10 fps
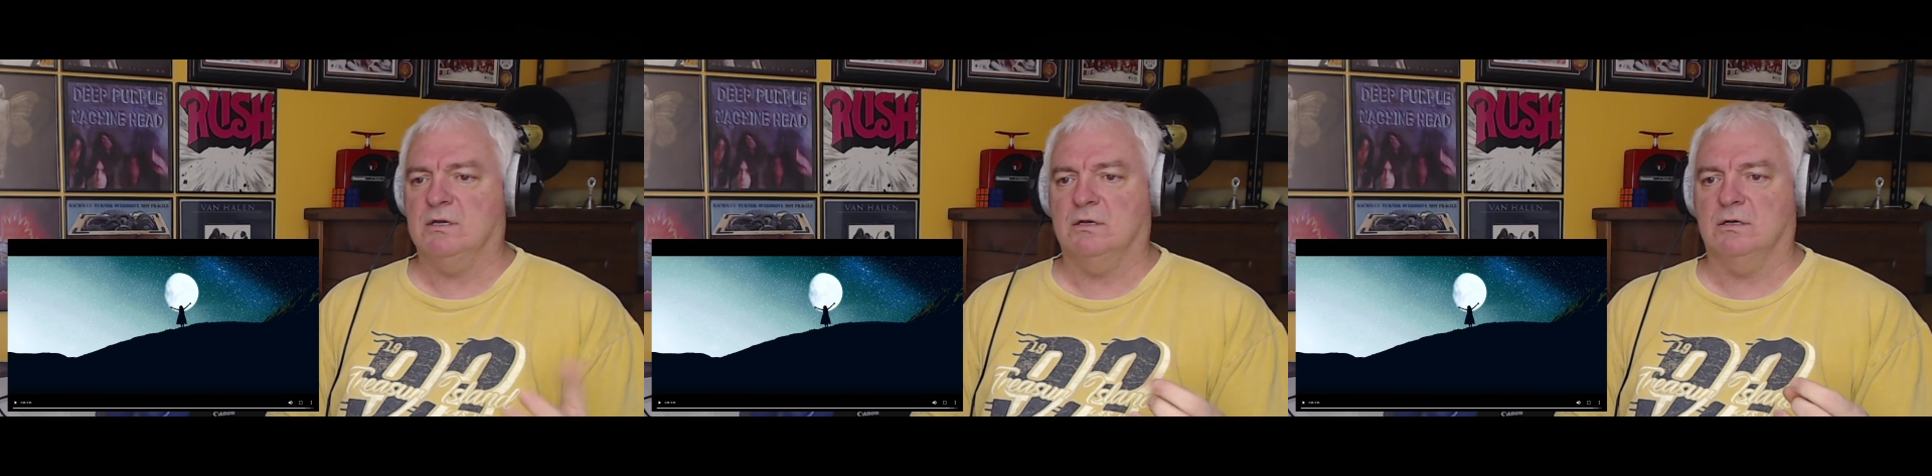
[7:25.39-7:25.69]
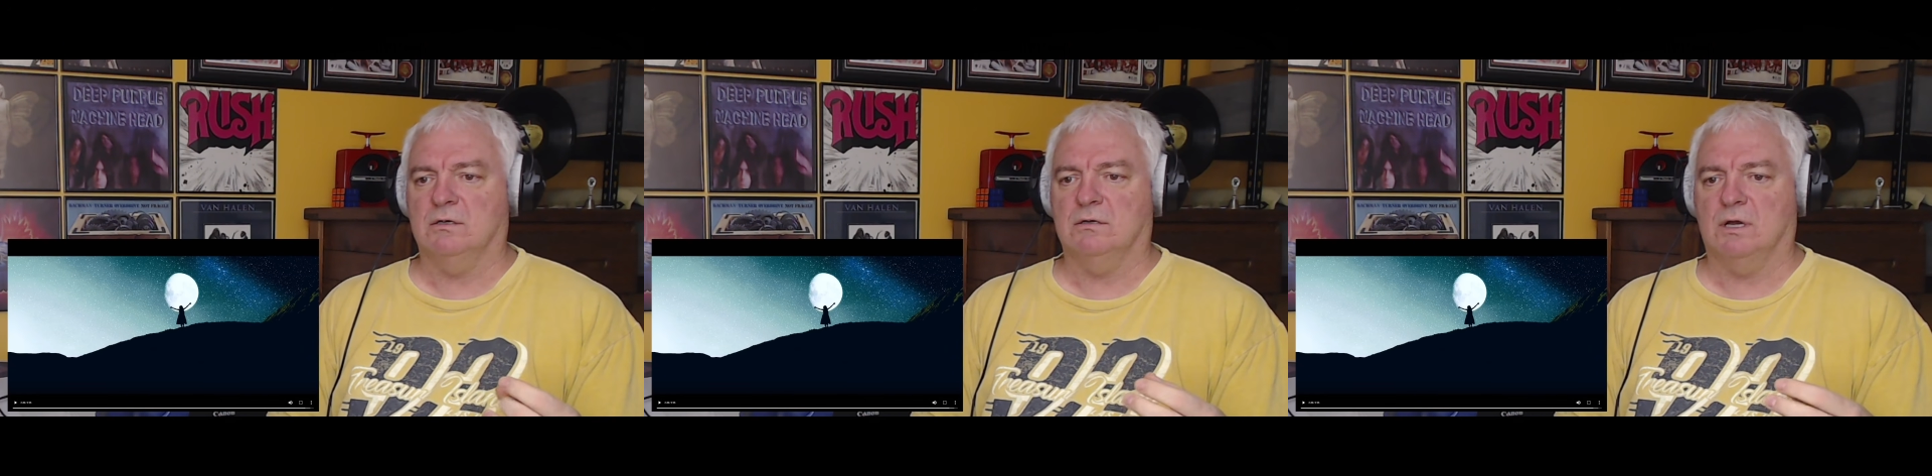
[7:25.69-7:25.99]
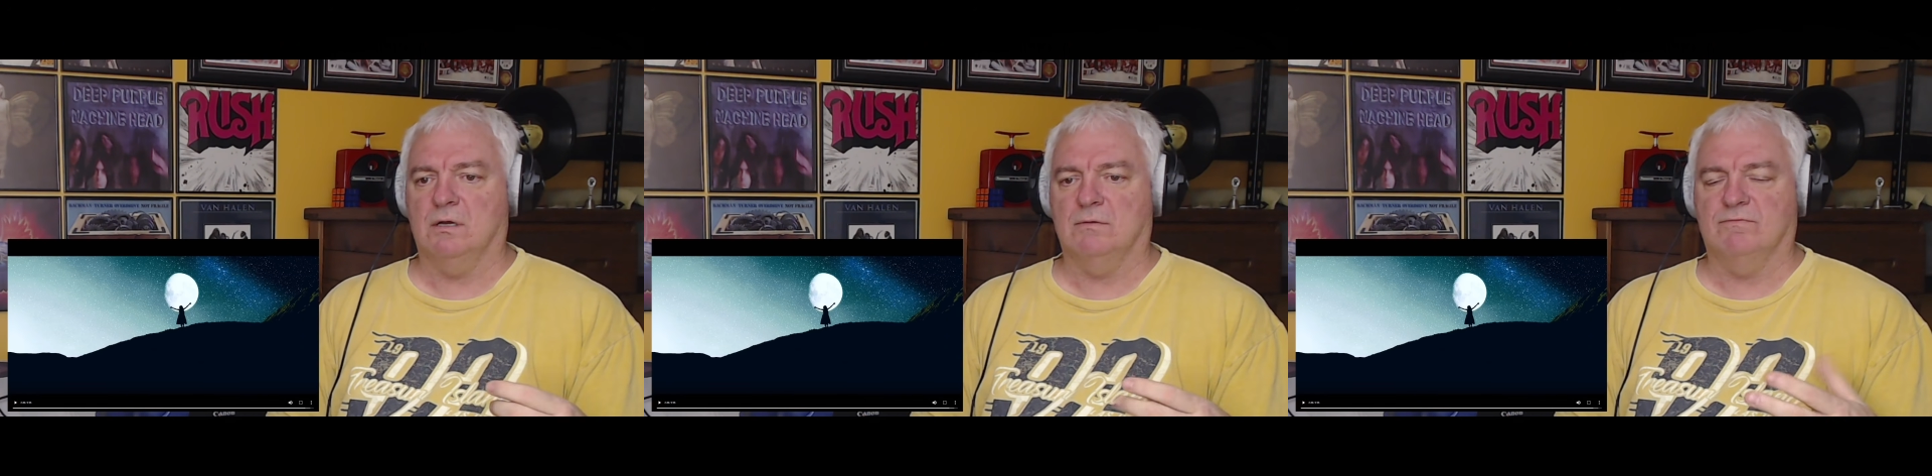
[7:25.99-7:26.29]

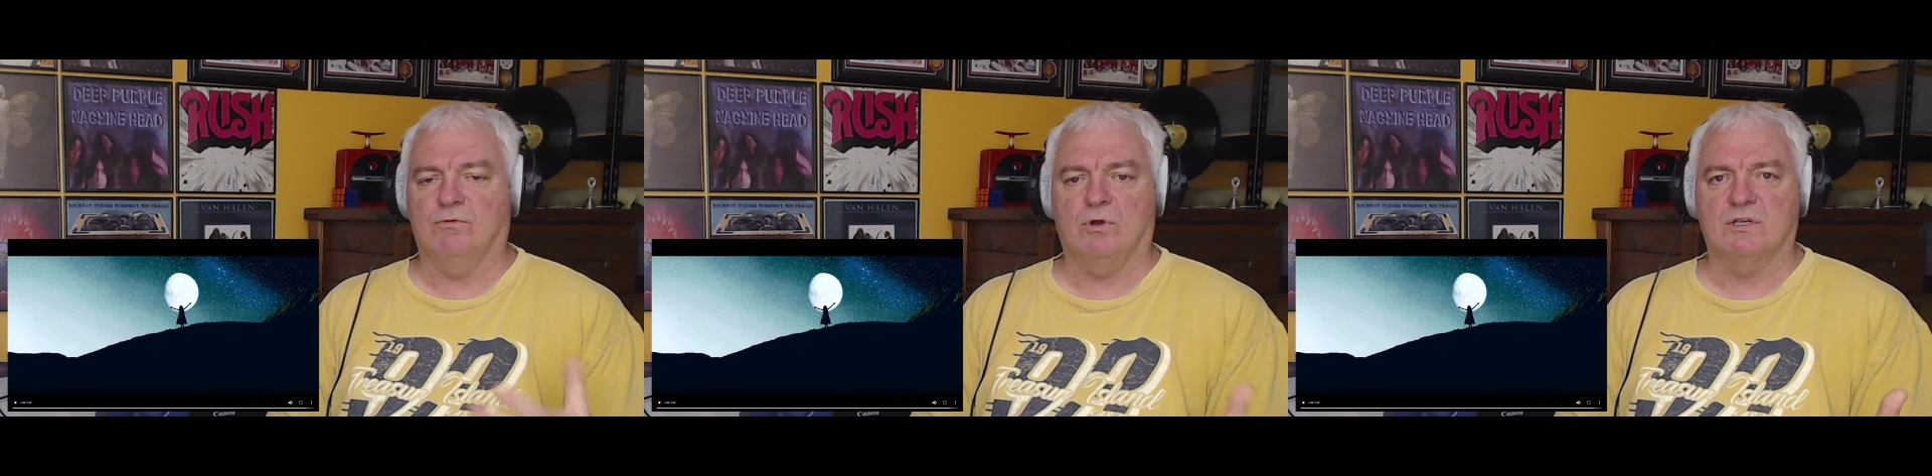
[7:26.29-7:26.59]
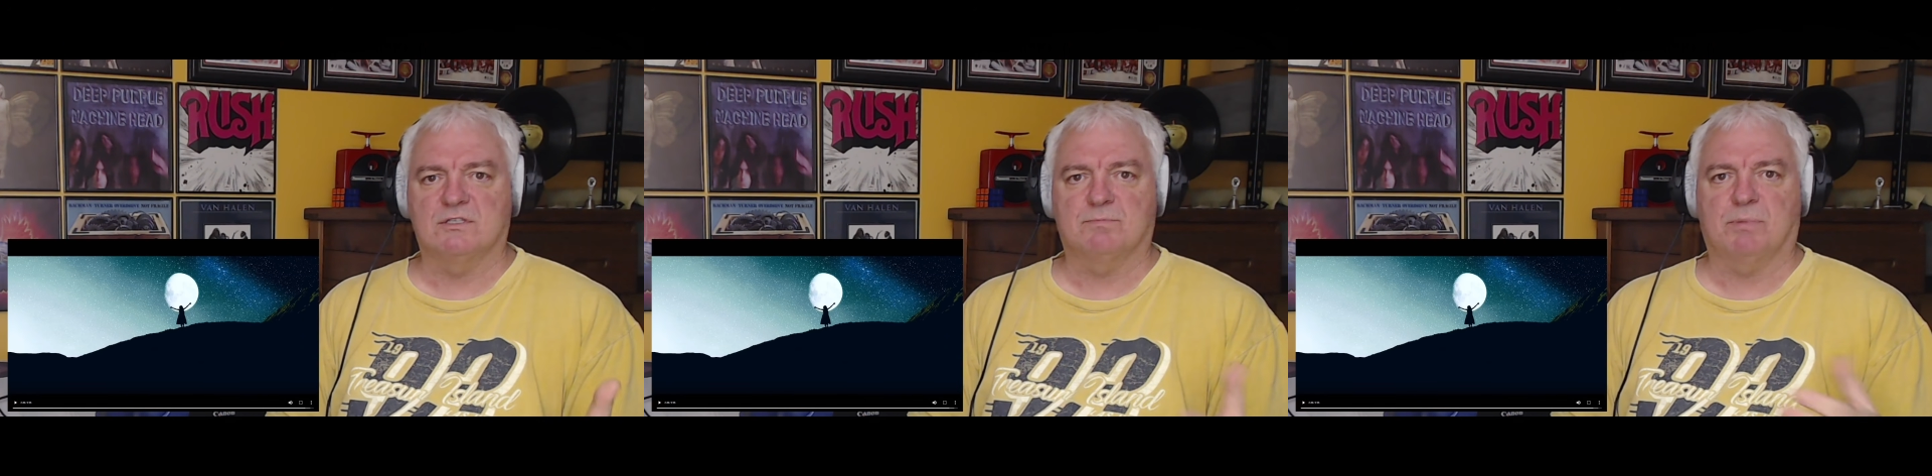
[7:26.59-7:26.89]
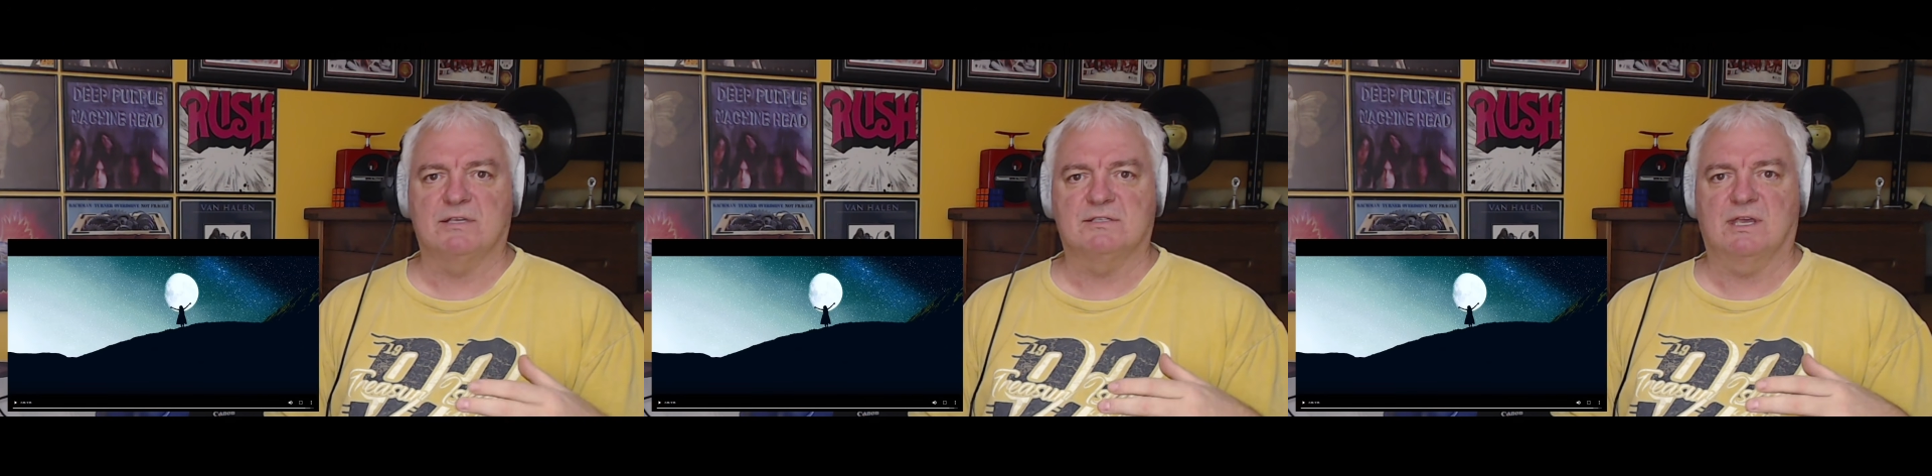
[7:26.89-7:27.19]
her voice
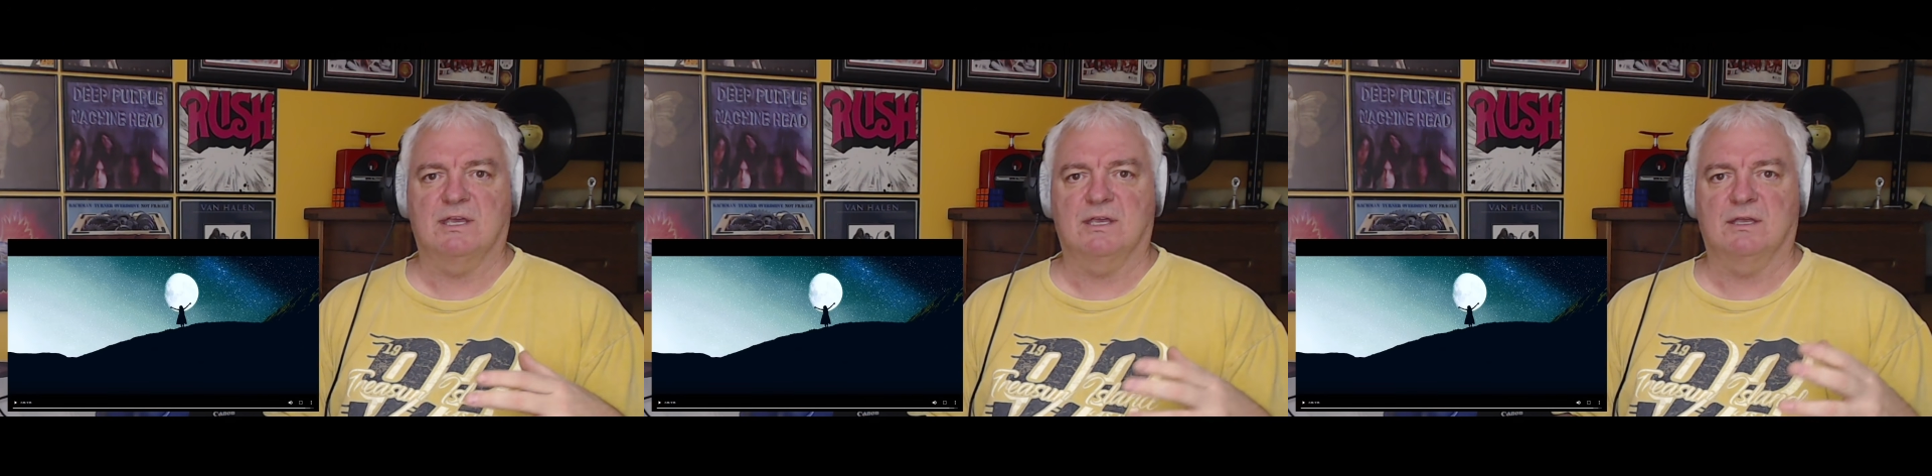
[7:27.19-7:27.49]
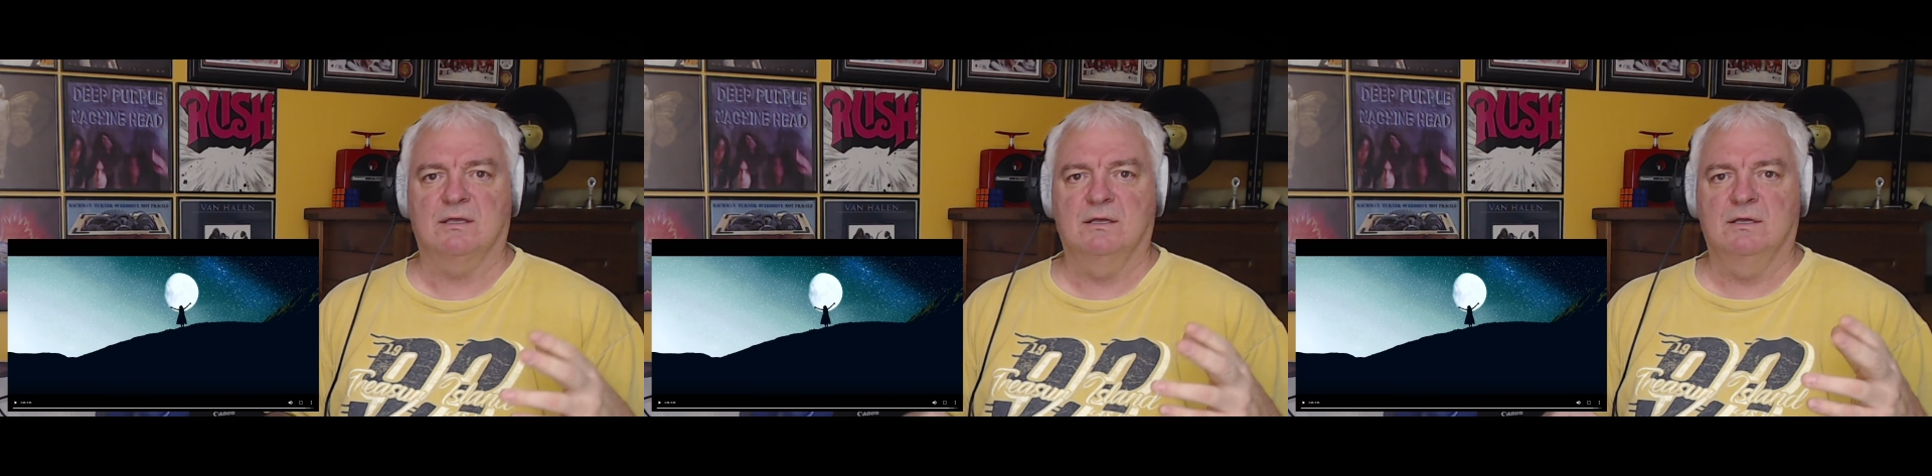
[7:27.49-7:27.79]
by saying